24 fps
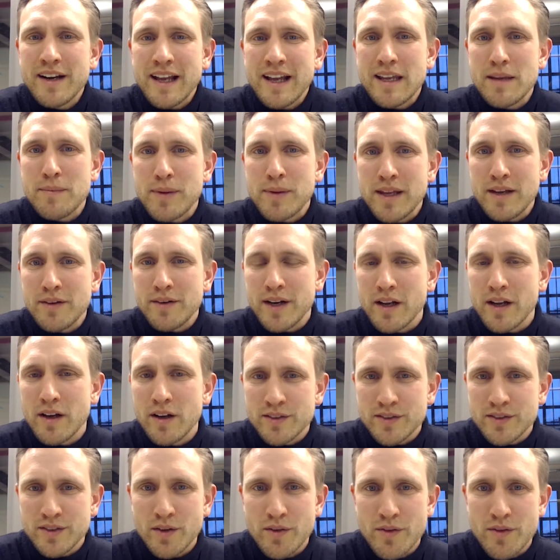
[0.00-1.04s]
I keep hearing
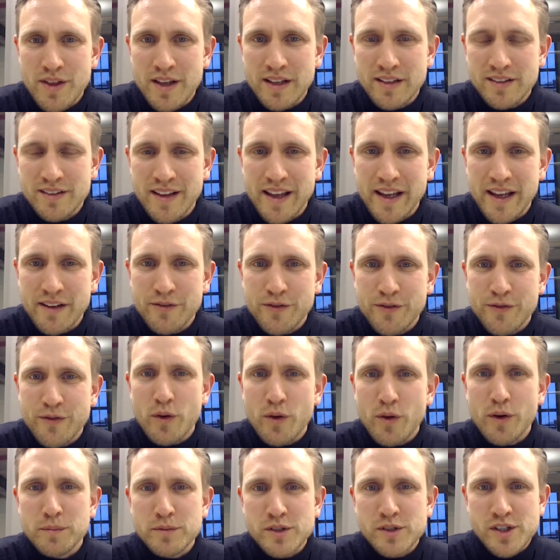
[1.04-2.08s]
also things like
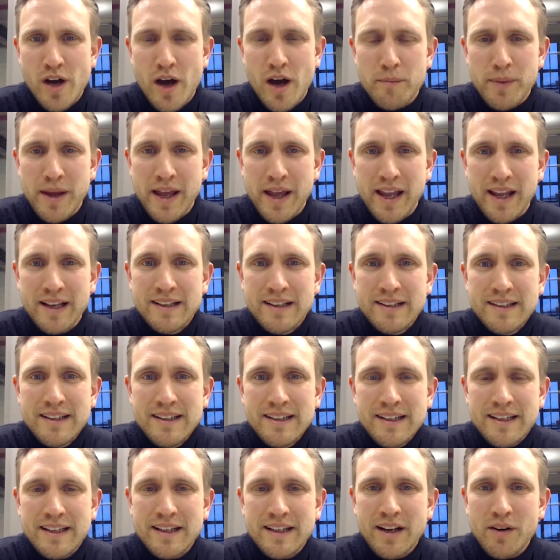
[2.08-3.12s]
forum shopping.
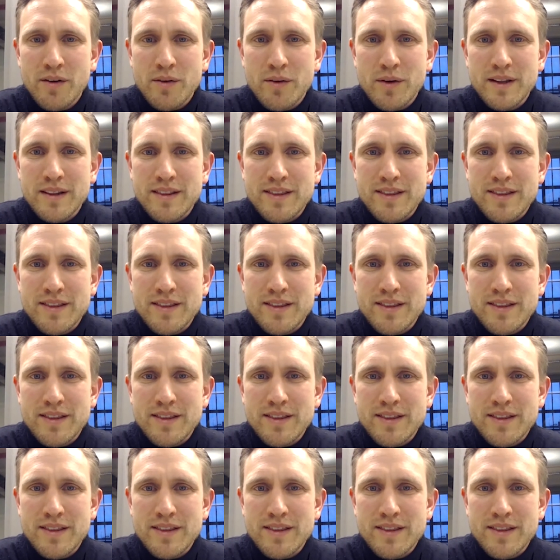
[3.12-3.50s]
You know,